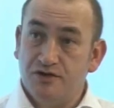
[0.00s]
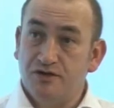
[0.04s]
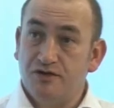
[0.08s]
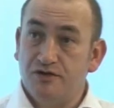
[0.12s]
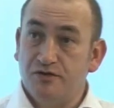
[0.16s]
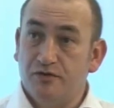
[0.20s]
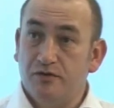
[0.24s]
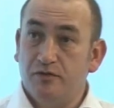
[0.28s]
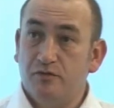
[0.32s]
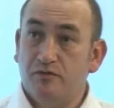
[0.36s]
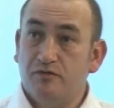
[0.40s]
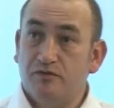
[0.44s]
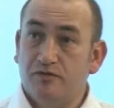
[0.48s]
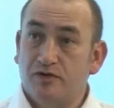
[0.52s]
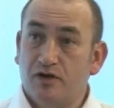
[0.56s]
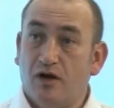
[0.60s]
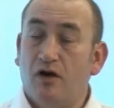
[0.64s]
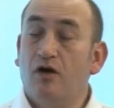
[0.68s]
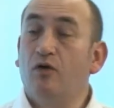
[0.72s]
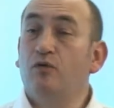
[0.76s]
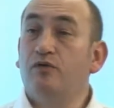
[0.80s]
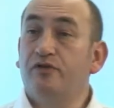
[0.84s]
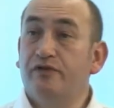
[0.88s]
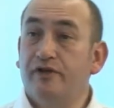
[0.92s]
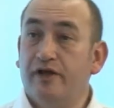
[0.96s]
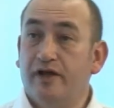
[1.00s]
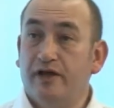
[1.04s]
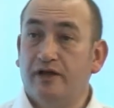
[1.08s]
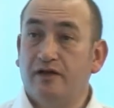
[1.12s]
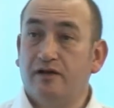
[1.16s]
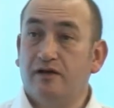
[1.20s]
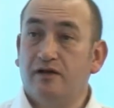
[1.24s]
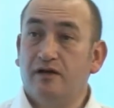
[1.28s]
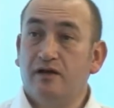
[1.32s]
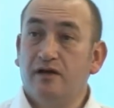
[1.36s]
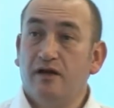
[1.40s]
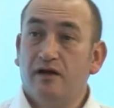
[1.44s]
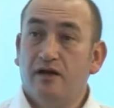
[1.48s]
to do the whole
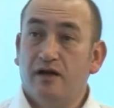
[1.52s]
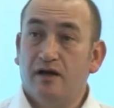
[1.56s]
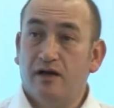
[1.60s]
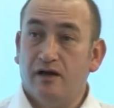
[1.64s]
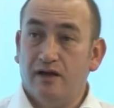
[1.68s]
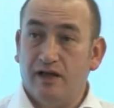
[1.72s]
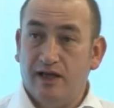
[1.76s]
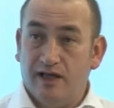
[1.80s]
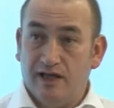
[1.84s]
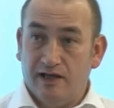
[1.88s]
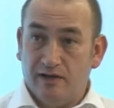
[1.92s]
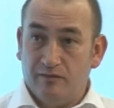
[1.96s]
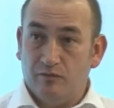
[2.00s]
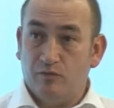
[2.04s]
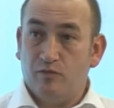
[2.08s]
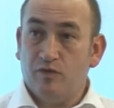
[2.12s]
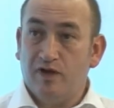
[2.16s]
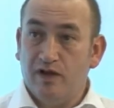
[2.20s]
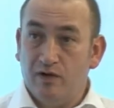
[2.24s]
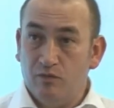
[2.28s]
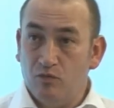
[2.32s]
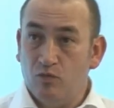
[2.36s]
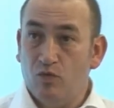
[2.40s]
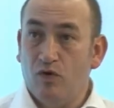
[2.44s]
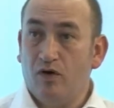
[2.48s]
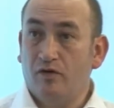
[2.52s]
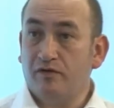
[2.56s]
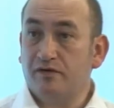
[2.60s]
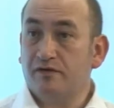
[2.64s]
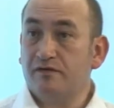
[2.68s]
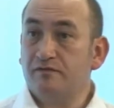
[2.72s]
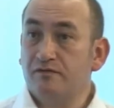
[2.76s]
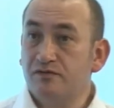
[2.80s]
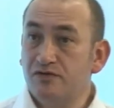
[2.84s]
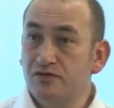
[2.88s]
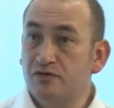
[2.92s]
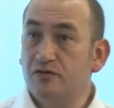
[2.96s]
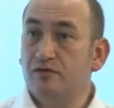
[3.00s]
thing in
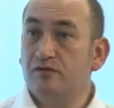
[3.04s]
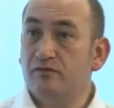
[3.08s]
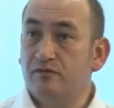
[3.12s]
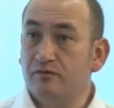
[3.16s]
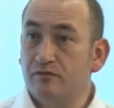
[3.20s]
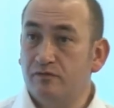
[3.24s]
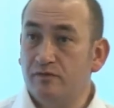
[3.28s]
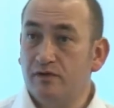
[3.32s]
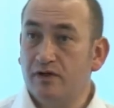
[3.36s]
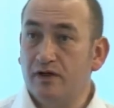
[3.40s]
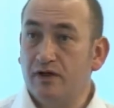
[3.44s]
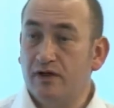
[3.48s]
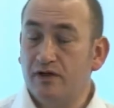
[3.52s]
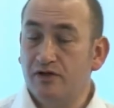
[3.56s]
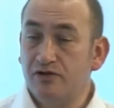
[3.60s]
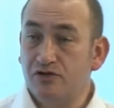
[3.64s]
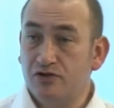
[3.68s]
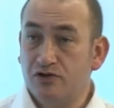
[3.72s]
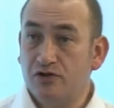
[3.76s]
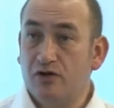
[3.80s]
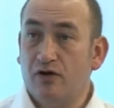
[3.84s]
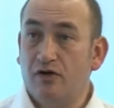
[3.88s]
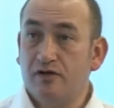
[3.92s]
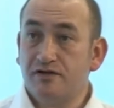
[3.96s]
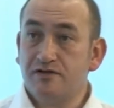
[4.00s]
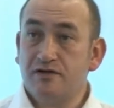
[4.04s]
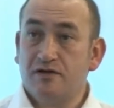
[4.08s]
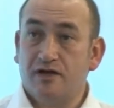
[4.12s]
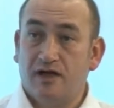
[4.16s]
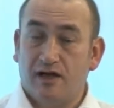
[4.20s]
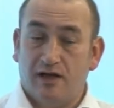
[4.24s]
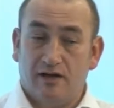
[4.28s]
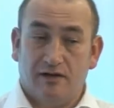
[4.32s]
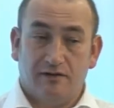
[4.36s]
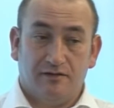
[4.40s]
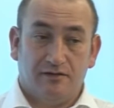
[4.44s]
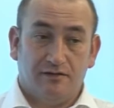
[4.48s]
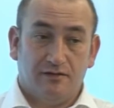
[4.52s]
one sort of shot
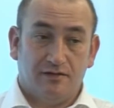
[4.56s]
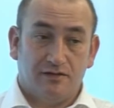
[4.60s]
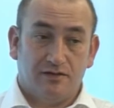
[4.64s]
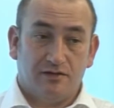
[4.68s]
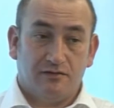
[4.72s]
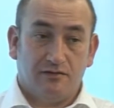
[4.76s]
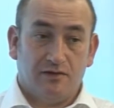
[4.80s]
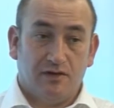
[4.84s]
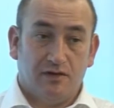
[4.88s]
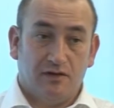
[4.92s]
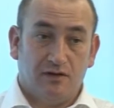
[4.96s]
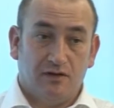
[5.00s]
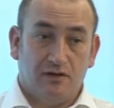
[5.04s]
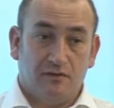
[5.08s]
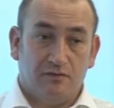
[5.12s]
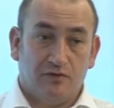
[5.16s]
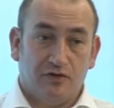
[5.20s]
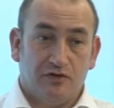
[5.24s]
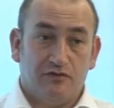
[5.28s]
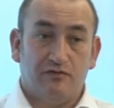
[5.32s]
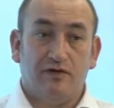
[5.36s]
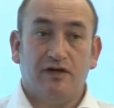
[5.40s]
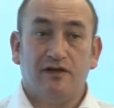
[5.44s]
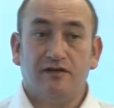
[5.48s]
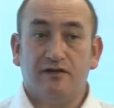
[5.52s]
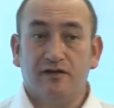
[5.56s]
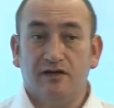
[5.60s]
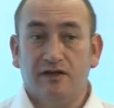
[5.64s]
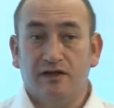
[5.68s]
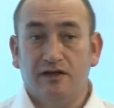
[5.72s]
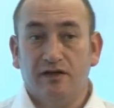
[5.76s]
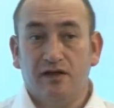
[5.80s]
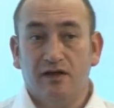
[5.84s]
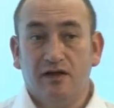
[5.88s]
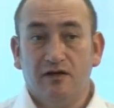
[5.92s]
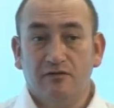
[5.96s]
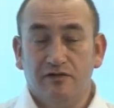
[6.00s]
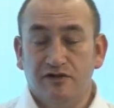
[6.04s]
and create
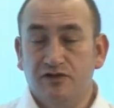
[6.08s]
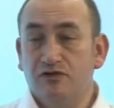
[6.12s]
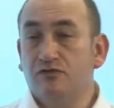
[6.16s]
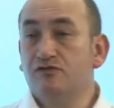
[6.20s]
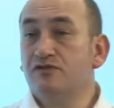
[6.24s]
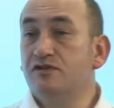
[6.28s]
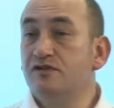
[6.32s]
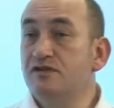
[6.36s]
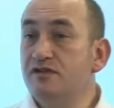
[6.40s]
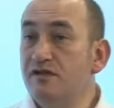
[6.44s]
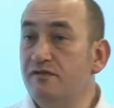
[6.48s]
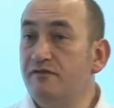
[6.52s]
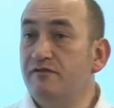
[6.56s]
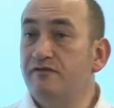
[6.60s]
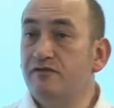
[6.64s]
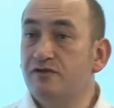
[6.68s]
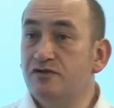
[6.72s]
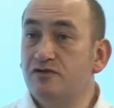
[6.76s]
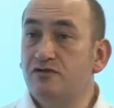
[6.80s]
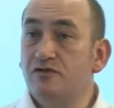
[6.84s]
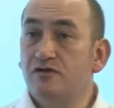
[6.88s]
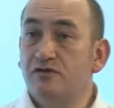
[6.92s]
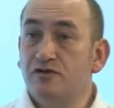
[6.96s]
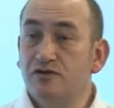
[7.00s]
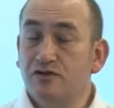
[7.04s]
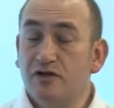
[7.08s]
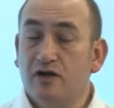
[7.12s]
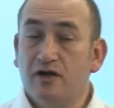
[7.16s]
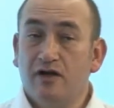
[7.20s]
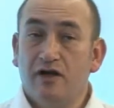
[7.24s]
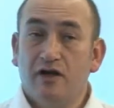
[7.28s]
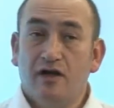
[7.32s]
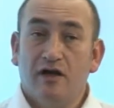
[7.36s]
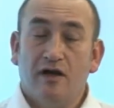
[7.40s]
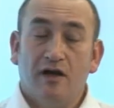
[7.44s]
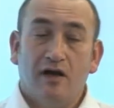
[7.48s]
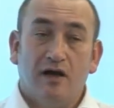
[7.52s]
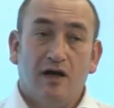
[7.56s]
the redundant infrastructure,
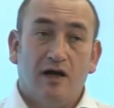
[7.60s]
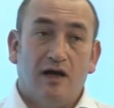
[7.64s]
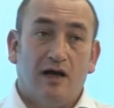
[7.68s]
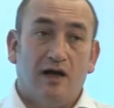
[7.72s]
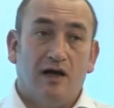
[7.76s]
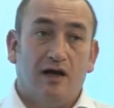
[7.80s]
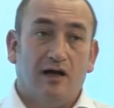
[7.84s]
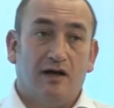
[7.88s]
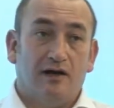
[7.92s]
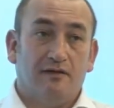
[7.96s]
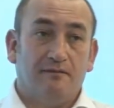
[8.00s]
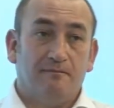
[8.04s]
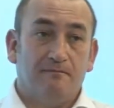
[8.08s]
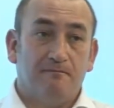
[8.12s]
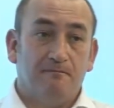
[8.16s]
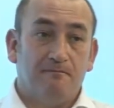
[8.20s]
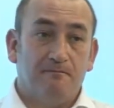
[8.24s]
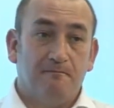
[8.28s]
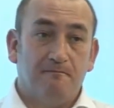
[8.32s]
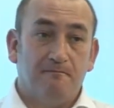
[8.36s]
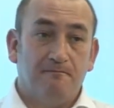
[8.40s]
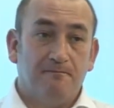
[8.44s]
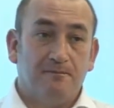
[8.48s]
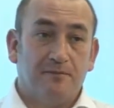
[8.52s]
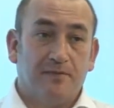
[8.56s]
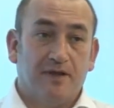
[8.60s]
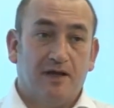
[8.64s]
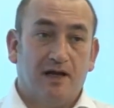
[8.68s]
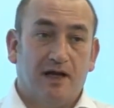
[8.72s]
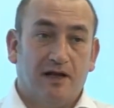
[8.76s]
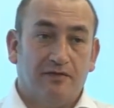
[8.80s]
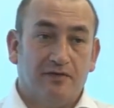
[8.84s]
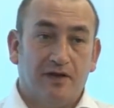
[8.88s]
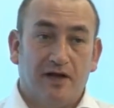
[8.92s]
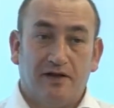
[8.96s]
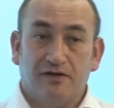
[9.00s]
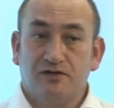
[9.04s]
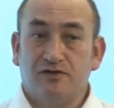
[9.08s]
and
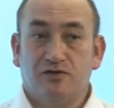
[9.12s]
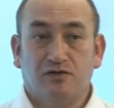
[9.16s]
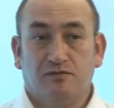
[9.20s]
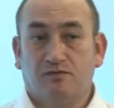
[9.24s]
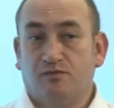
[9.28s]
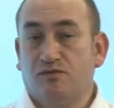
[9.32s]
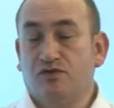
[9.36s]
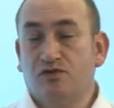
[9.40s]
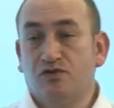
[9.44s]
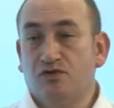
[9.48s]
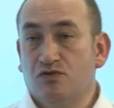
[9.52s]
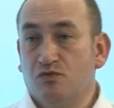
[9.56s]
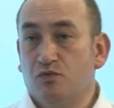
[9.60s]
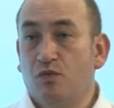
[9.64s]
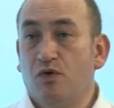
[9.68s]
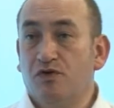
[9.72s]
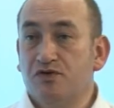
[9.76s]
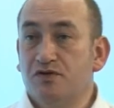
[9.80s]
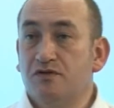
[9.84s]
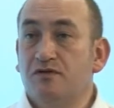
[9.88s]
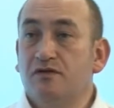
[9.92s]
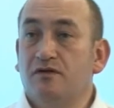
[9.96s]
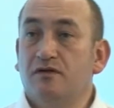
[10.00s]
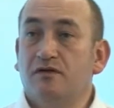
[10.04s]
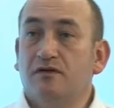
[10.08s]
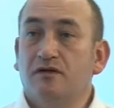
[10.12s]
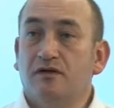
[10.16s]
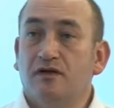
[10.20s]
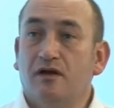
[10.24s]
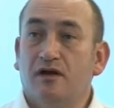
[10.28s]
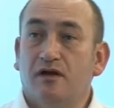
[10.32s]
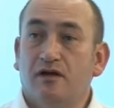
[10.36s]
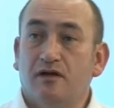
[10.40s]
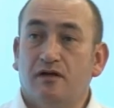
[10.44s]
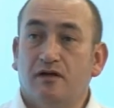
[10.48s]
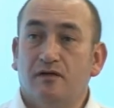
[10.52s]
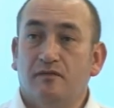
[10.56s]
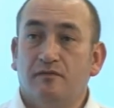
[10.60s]
that just wasn't
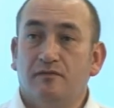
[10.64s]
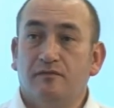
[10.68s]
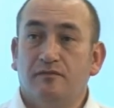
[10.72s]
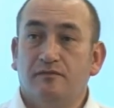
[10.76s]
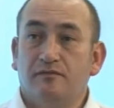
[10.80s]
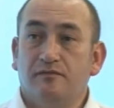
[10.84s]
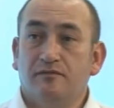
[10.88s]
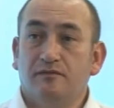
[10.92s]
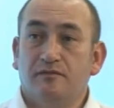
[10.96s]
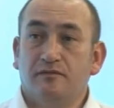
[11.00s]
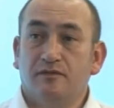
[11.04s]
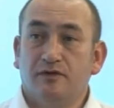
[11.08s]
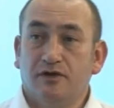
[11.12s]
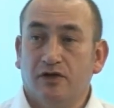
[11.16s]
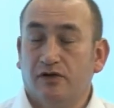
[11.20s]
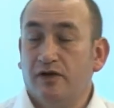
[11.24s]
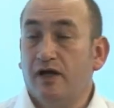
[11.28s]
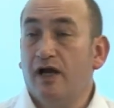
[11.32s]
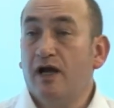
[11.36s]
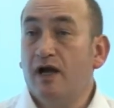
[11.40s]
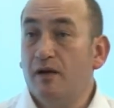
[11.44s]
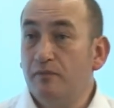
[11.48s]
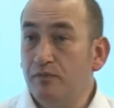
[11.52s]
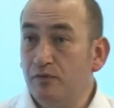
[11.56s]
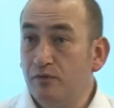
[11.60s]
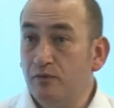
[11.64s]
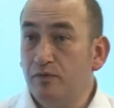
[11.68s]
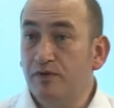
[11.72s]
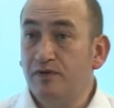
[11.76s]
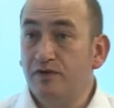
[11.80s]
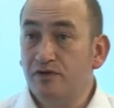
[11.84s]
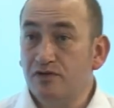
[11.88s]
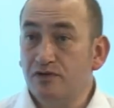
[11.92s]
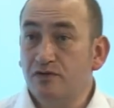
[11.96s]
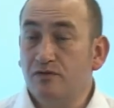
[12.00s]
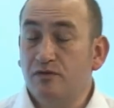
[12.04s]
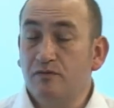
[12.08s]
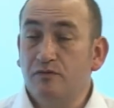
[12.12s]
going to happen with
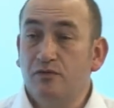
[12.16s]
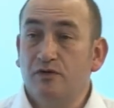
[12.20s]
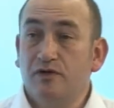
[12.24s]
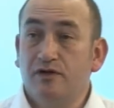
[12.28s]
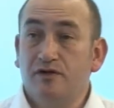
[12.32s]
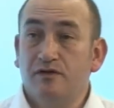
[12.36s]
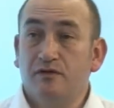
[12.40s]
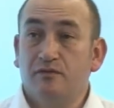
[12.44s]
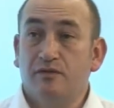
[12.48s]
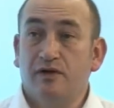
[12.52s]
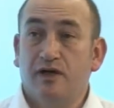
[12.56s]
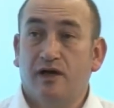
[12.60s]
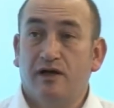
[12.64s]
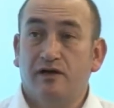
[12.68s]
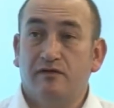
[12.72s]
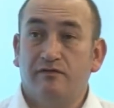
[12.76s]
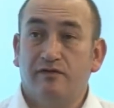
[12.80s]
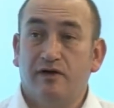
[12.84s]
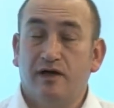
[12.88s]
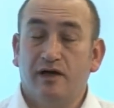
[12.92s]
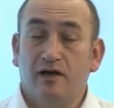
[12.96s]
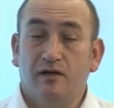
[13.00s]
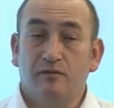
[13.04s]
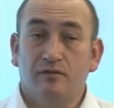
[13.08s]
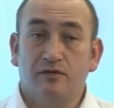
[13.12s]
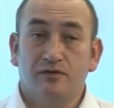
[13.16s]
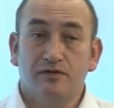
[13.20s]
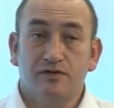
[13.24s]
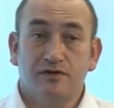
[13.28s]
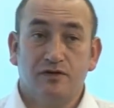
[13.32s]
the sort of money that we had available.